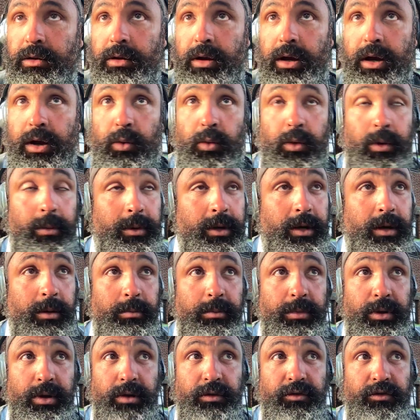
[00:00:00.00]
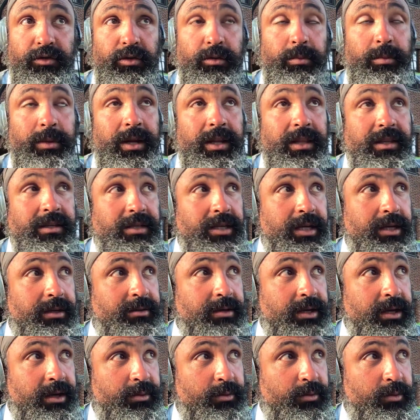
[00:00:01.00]
Women are beautiful, but at the same
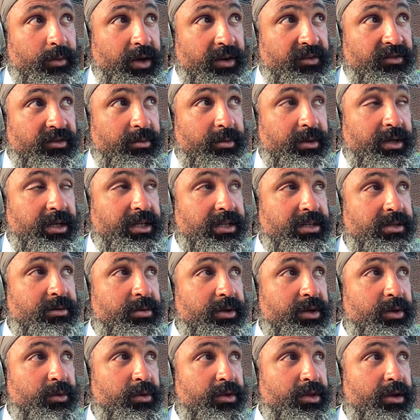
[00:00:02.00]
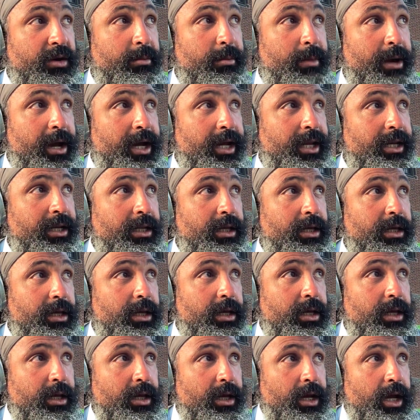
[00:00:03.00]
time, we have to be disciplined with our mind,
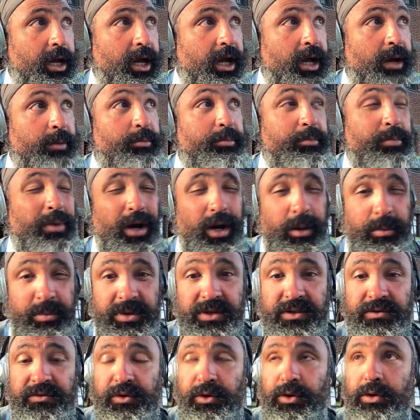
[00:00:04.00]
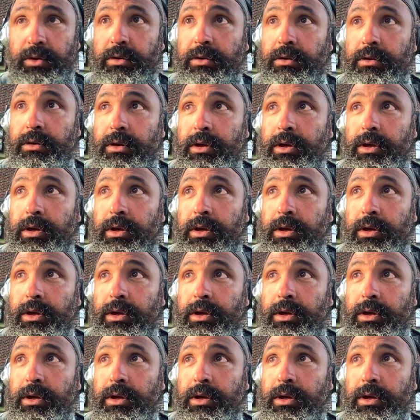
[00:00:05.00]
purposeful,